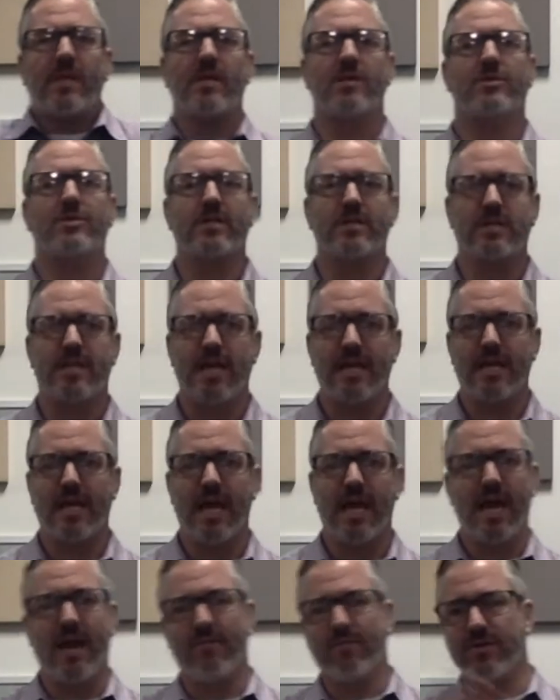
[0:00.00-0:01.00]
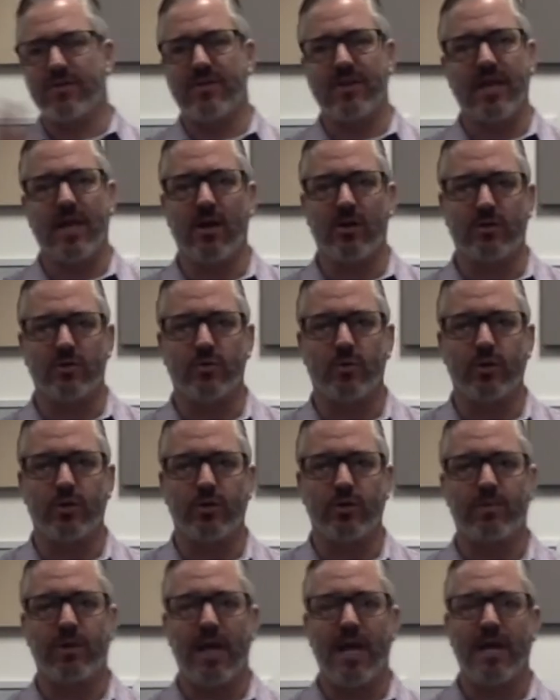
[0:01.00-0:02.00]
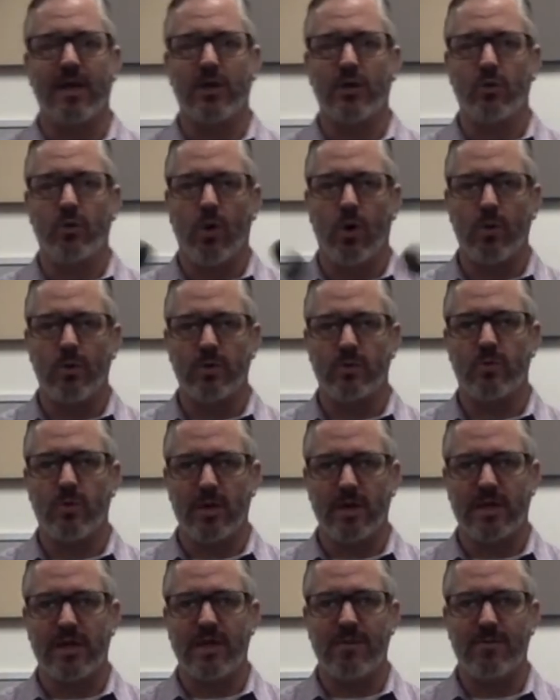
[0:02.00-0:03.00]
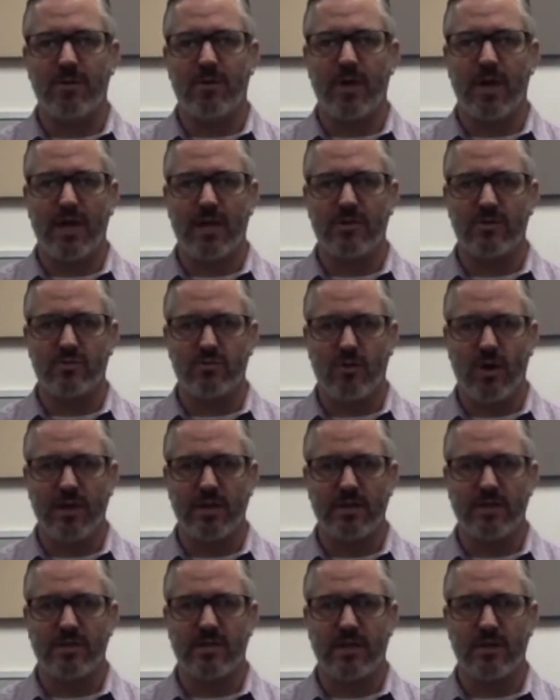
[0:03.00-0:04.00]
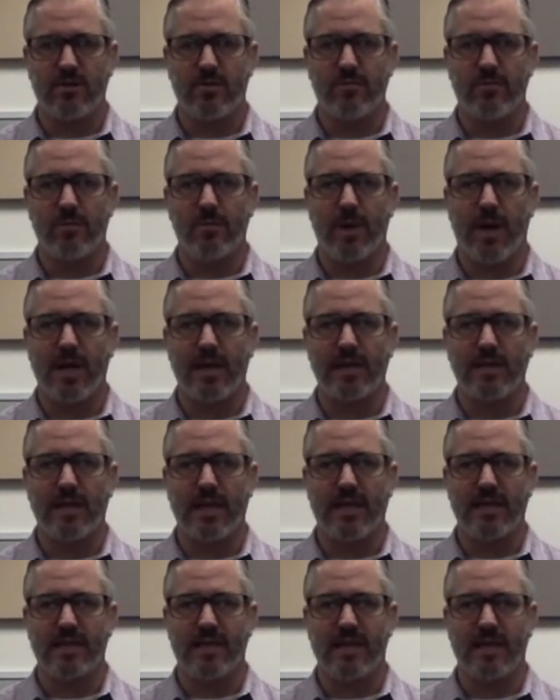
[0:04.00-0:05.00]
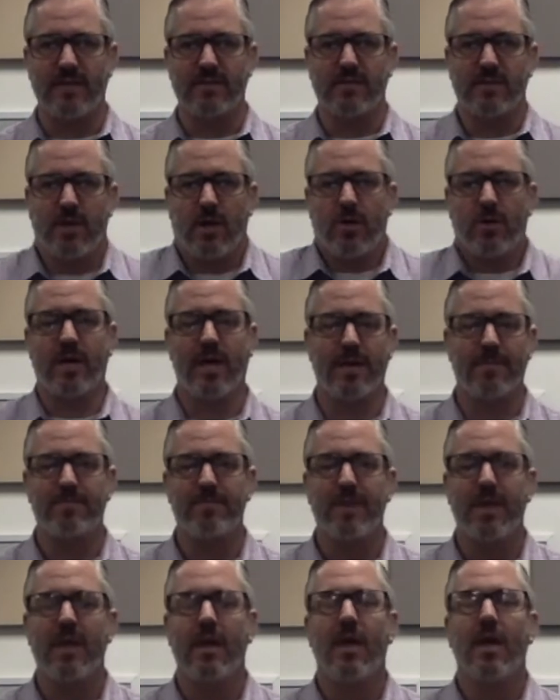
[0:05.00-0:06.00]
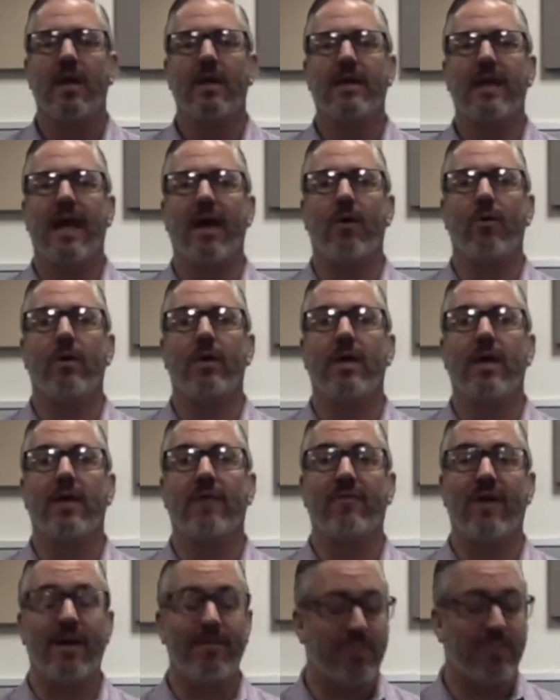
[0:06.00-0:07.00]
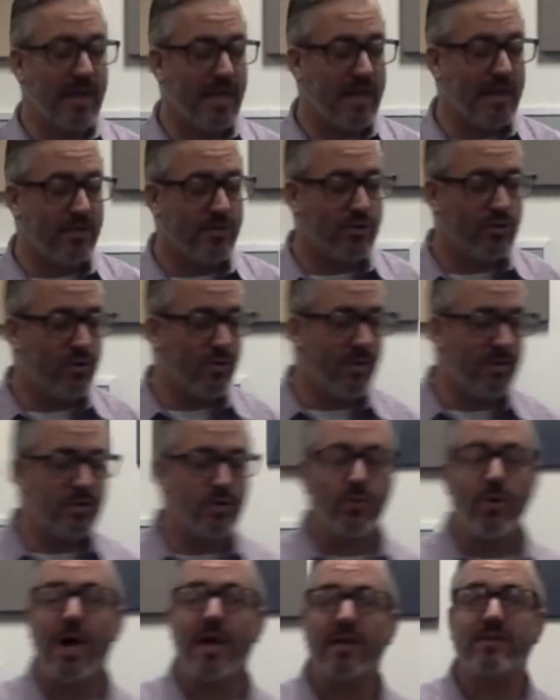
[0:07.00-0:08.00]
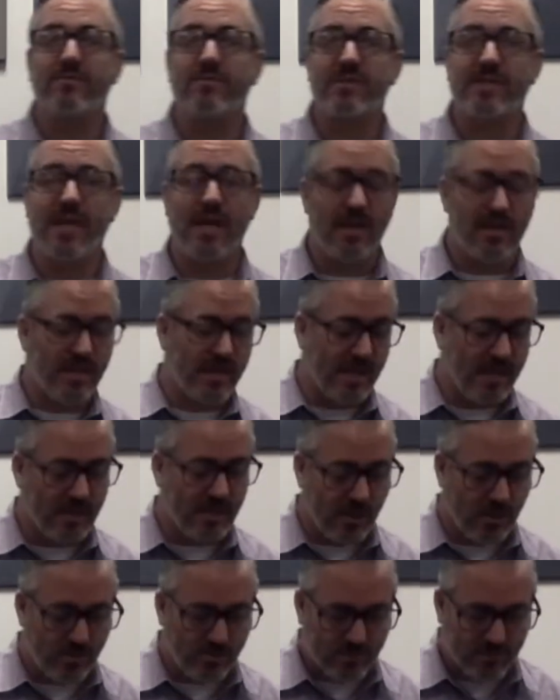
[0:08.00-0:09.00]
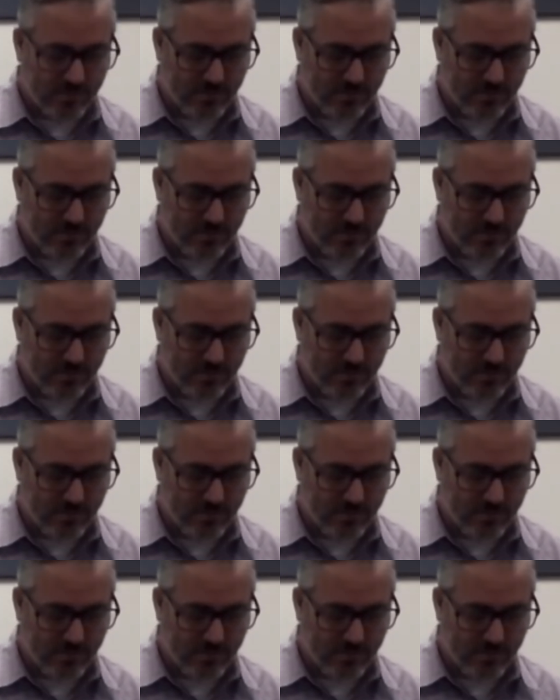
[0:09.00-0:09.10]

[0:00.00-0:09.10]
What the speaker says: just like everything else, when you're playing, you always want to keep your hands right in the center of your body, like this, okay? Now, if I'm playing a two octave scale and I go,